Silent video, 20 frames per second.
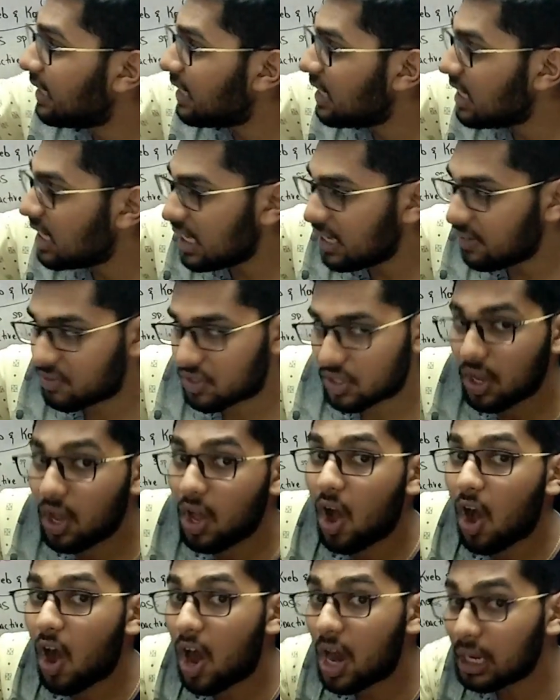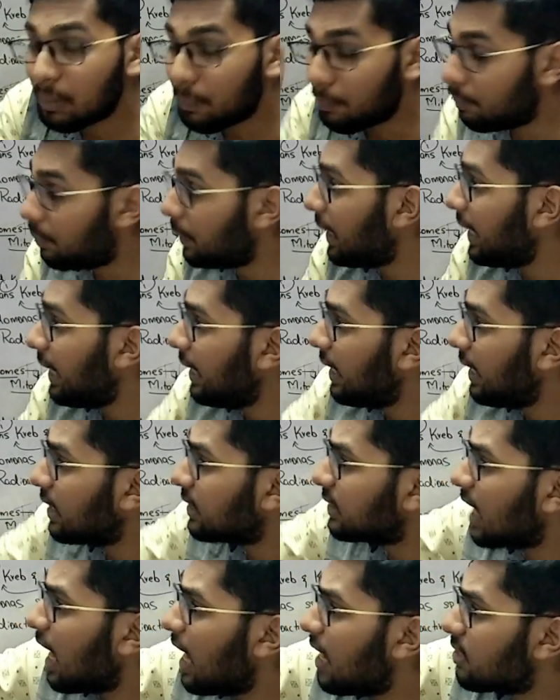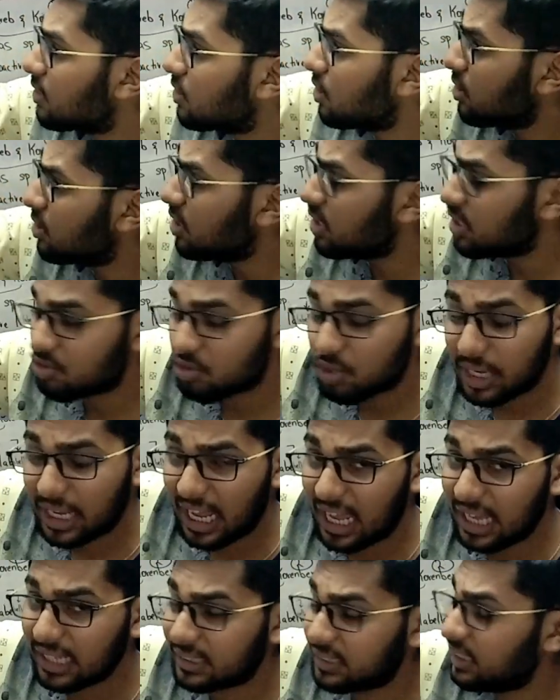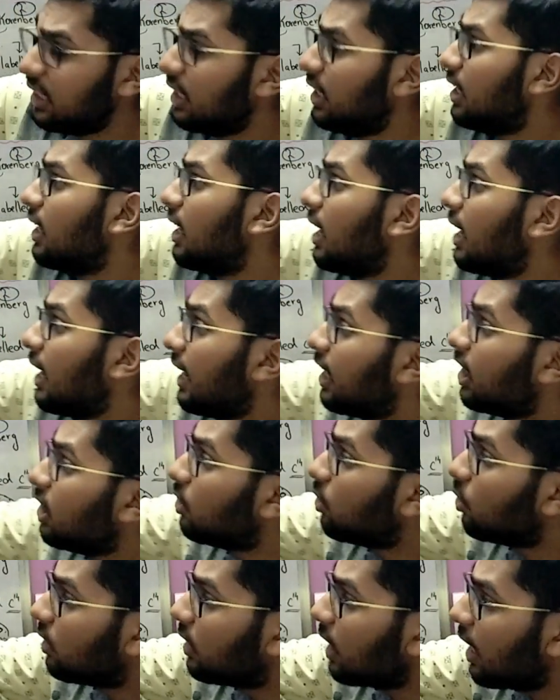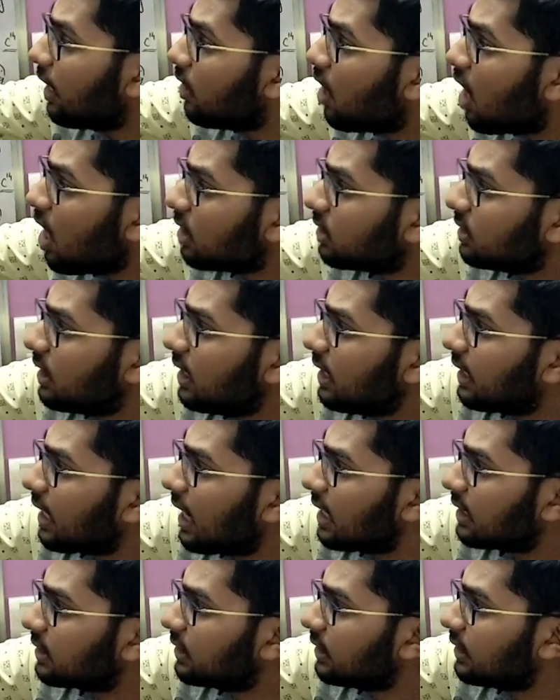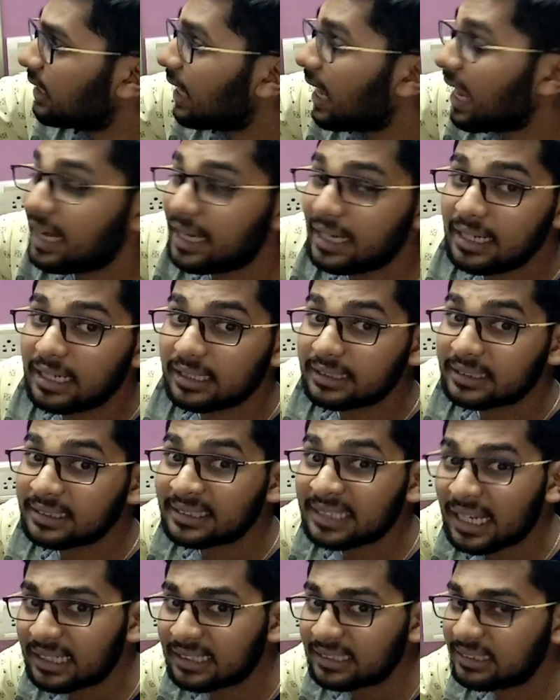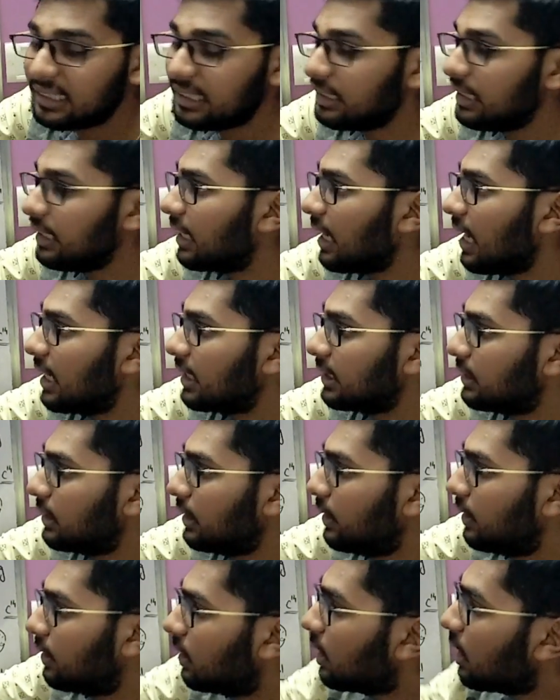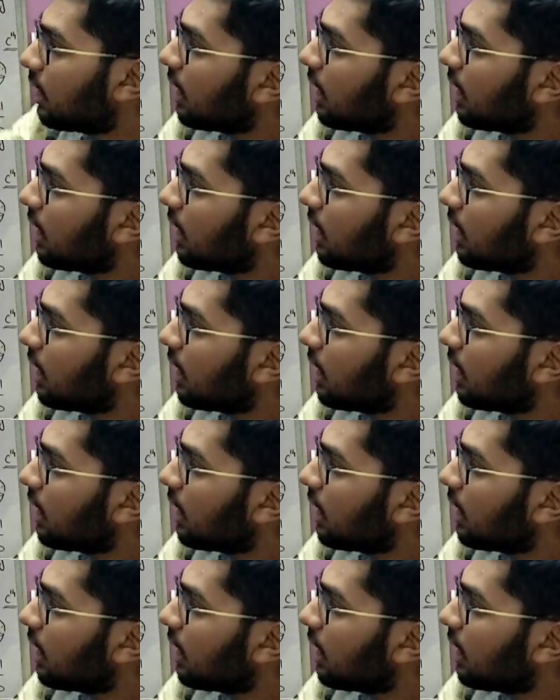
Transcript: cleaves or breaks isocitric acid into glyoxylic acid and succinic acid.